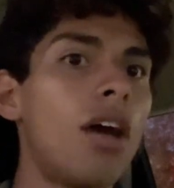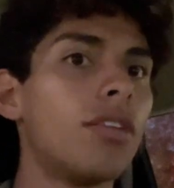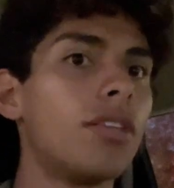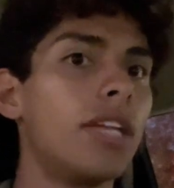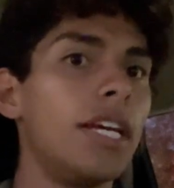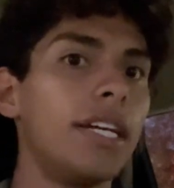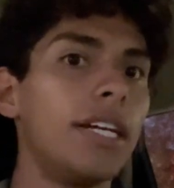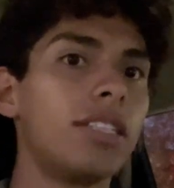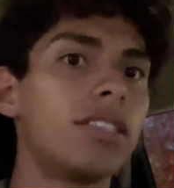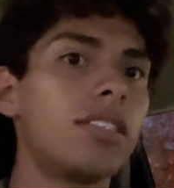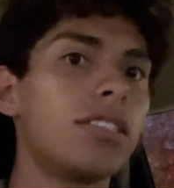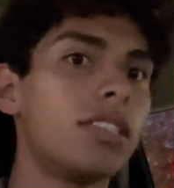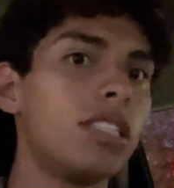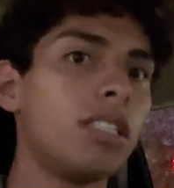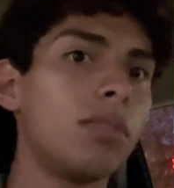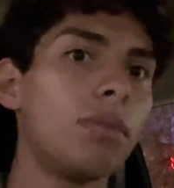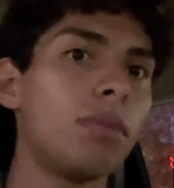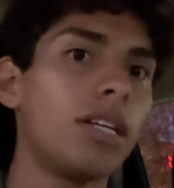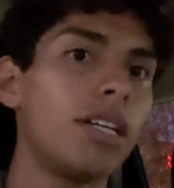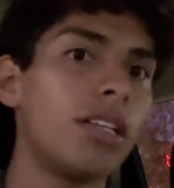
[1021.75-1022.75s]
they get to see
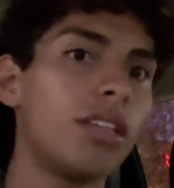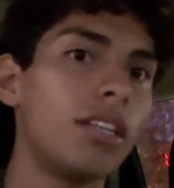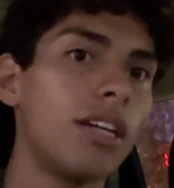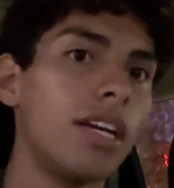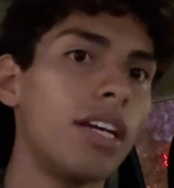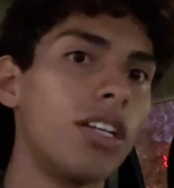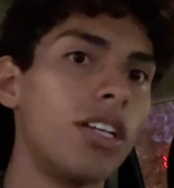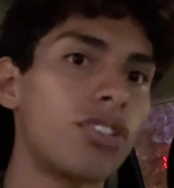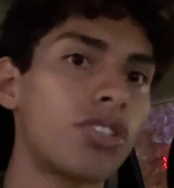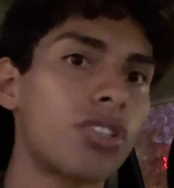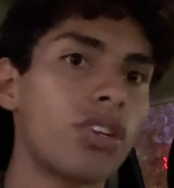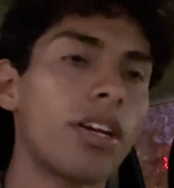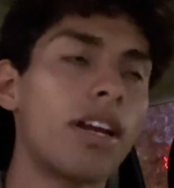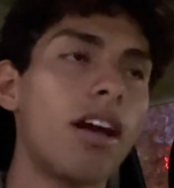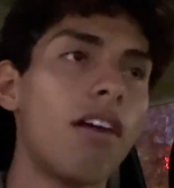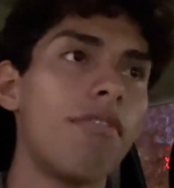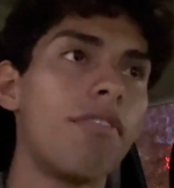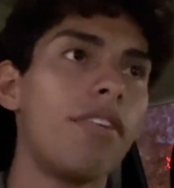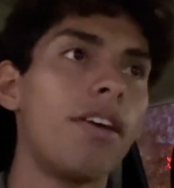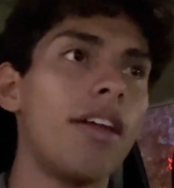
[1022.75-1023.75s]
me in a certain
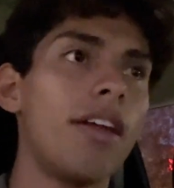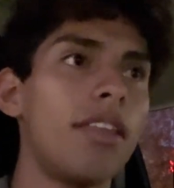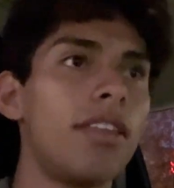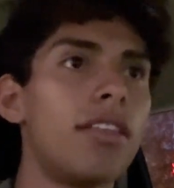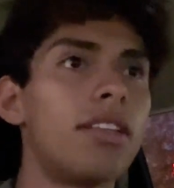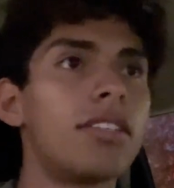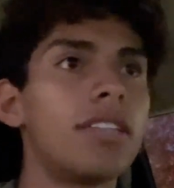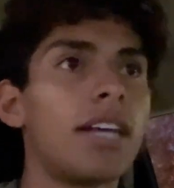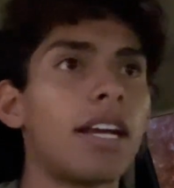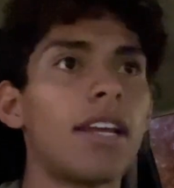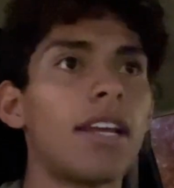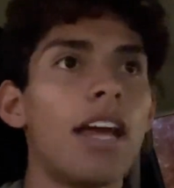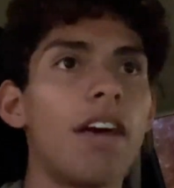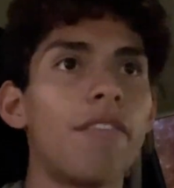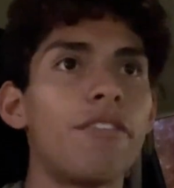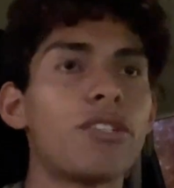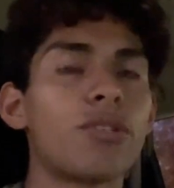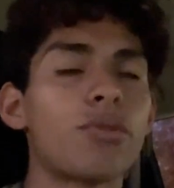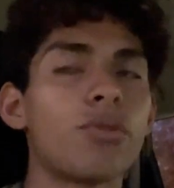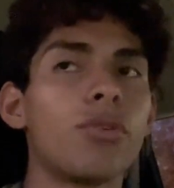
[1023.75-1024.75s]
outfit, and then the second half
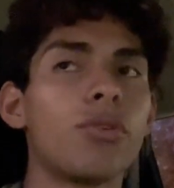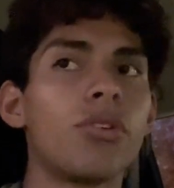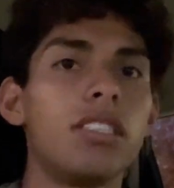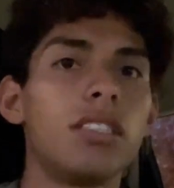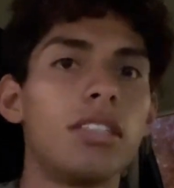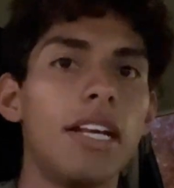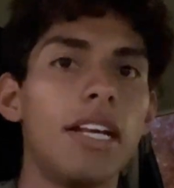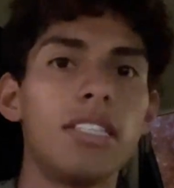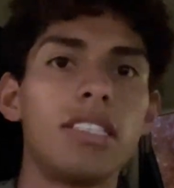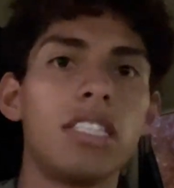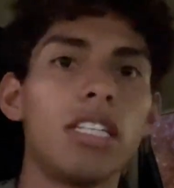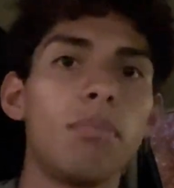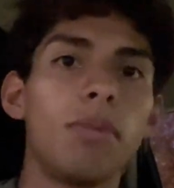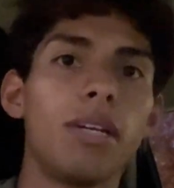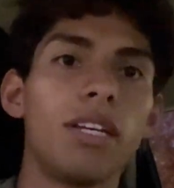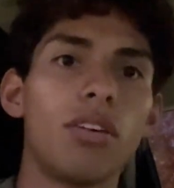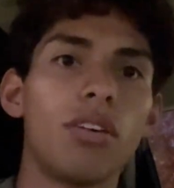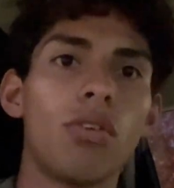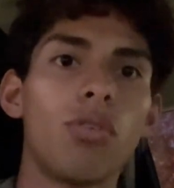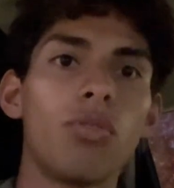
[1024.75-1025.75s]
of school, they see me
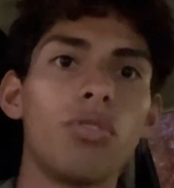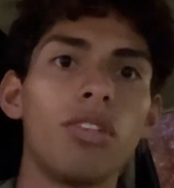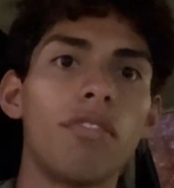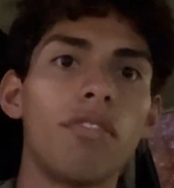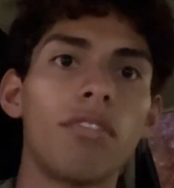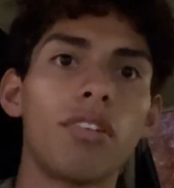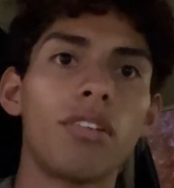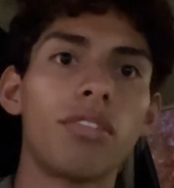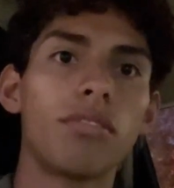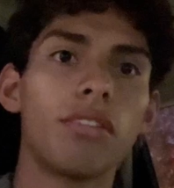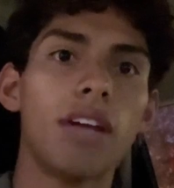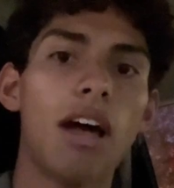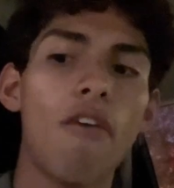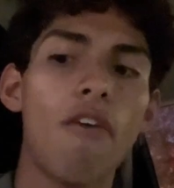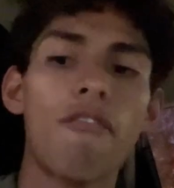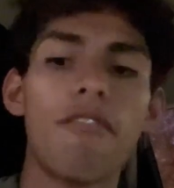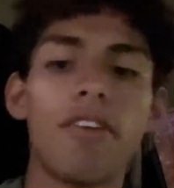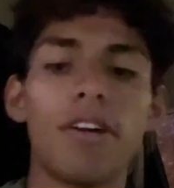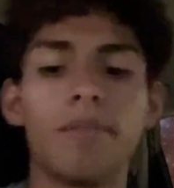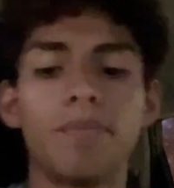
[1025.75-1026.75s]
in a whole different
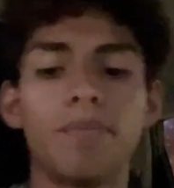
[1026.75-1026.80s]
outfit.